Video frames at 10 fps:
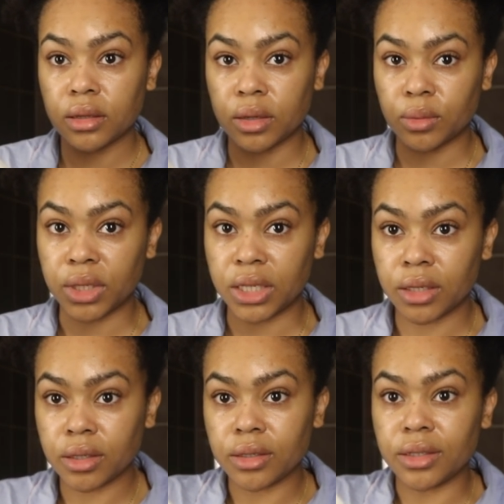that we
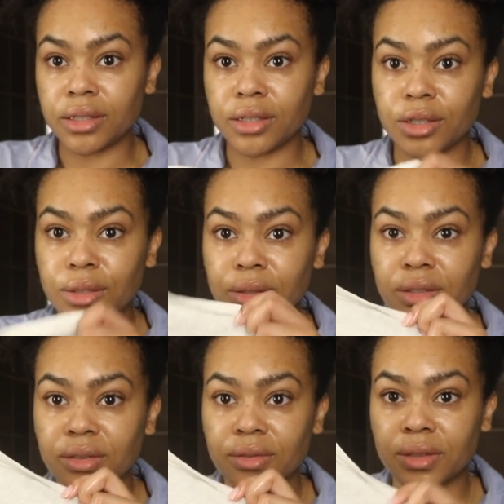didn't
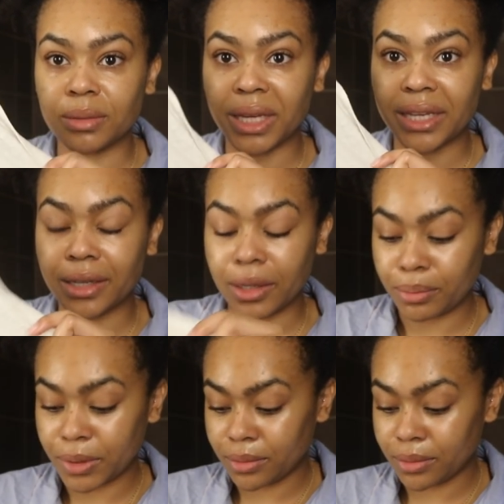use for the makeup.